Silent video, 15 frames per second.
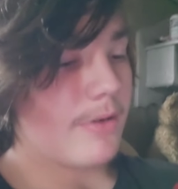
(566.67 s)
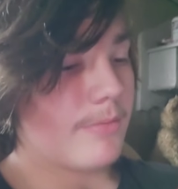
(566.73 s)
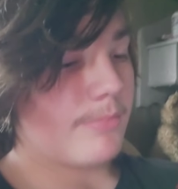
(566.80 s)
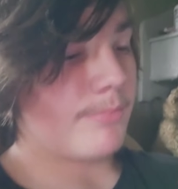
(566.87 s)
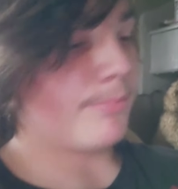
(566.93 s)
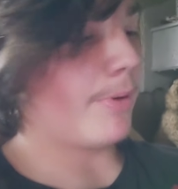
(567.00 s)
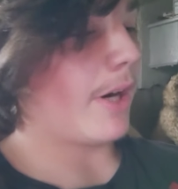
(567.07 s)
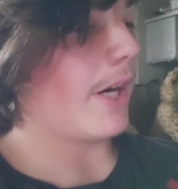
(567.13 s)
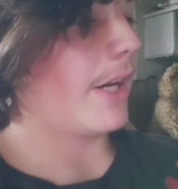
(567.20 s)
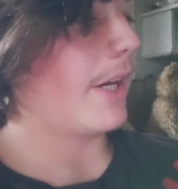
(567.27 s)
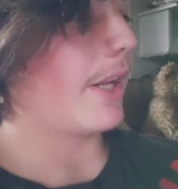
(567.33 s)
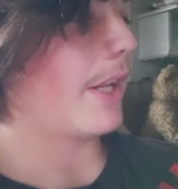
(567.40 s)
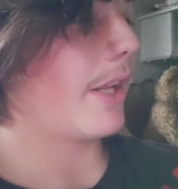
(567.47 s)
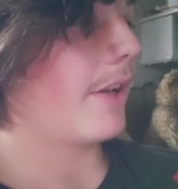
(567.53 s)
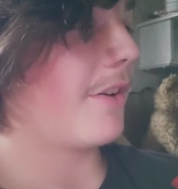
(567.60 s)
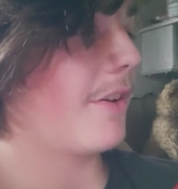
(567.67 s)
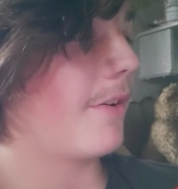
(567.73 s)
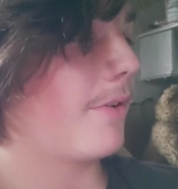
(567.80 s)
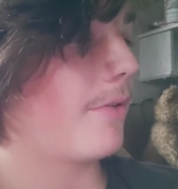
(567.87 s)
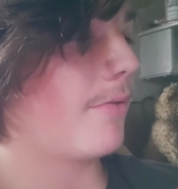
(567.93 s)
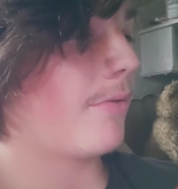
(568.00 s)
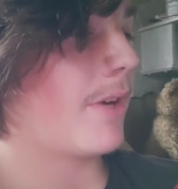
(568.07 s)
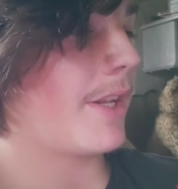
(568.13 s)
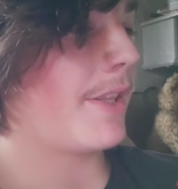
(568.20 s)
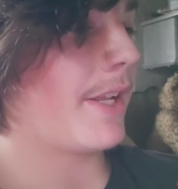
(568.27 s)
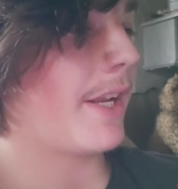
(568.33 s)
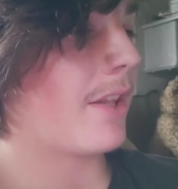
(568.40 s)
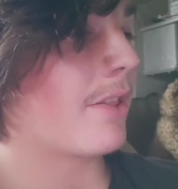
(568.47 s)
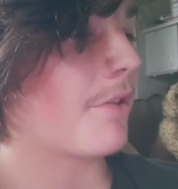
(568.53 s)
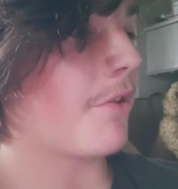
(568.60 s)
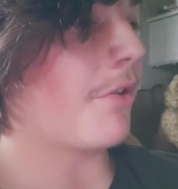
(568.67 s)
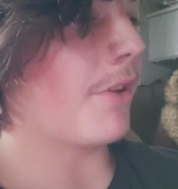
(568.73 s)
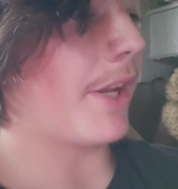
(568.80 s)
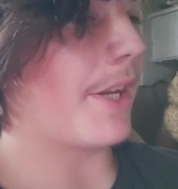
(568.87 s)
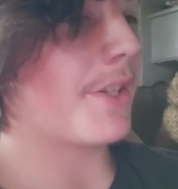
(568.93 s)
But when they throw like